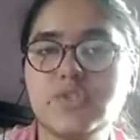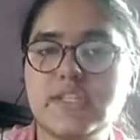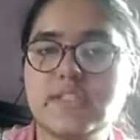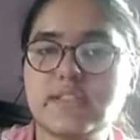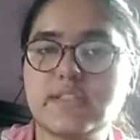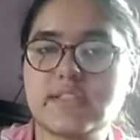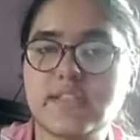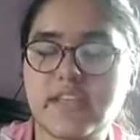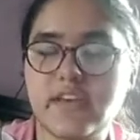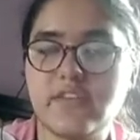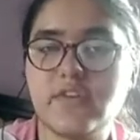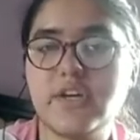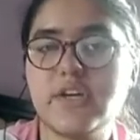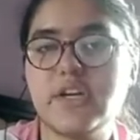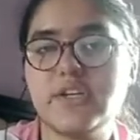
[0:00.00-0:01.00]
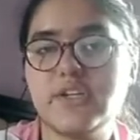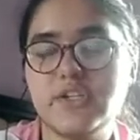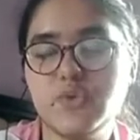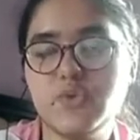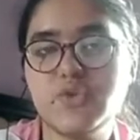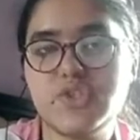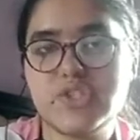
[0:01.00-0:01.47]
just give her a
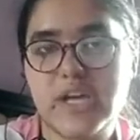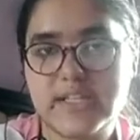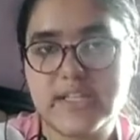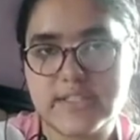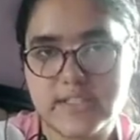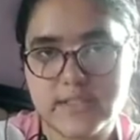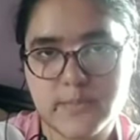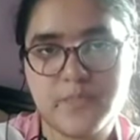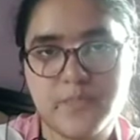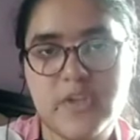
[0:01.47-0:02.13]
new chance,